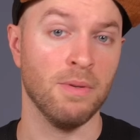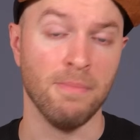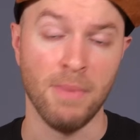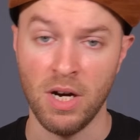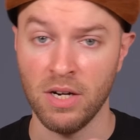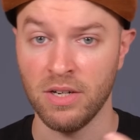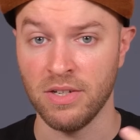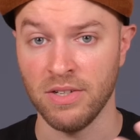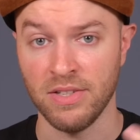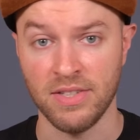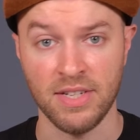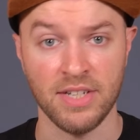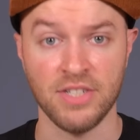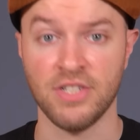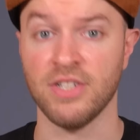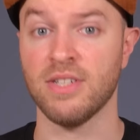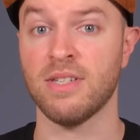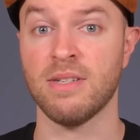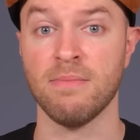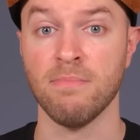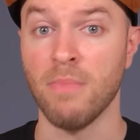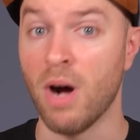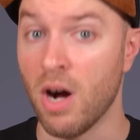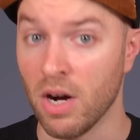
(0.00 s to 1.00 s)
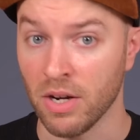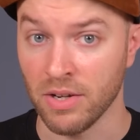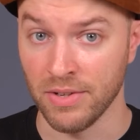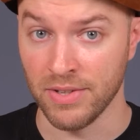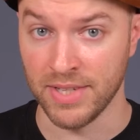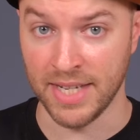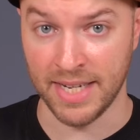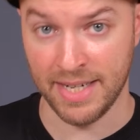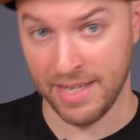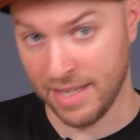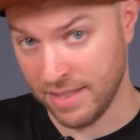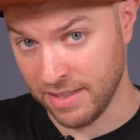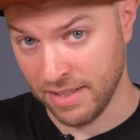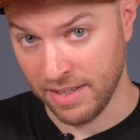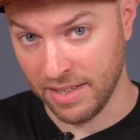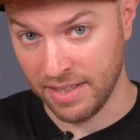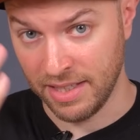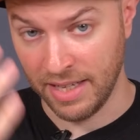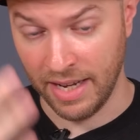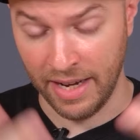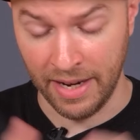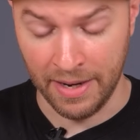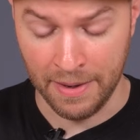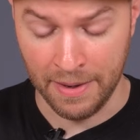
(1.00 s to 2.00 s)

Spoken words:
markers are just markers at the end of the day.